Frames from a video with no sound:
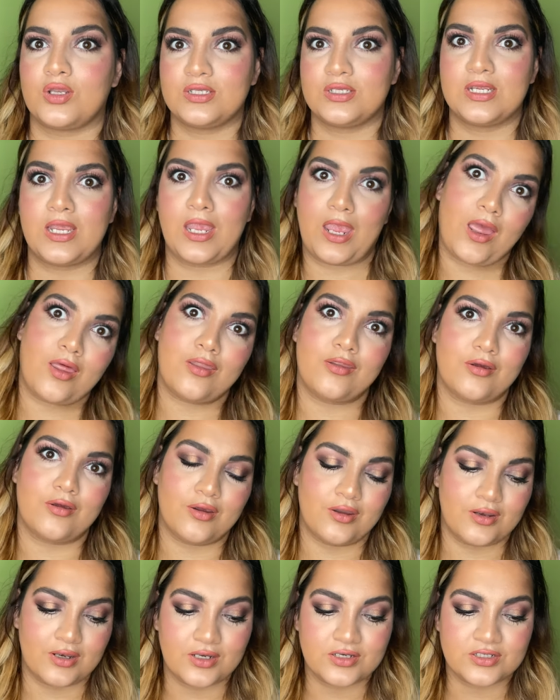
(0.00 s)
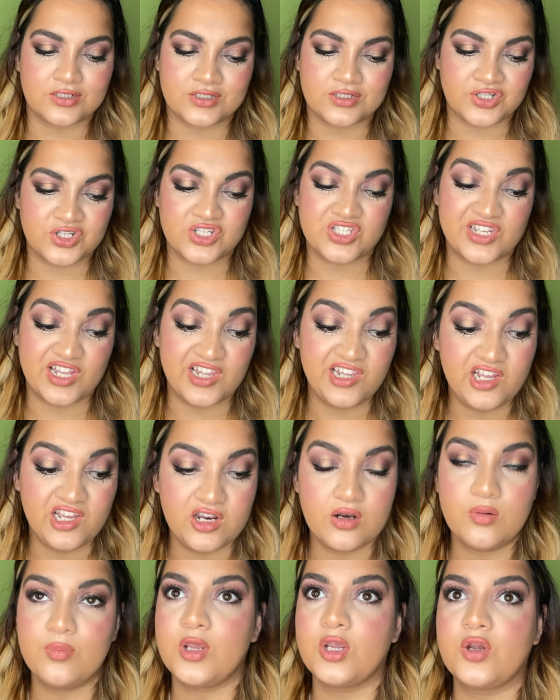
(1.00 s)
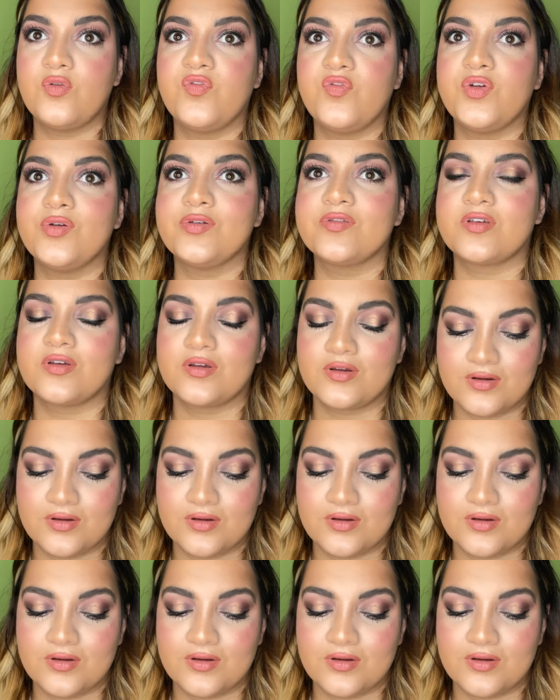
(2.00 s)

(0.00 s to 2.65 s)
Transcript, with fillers: together and it's just a little bit confusing.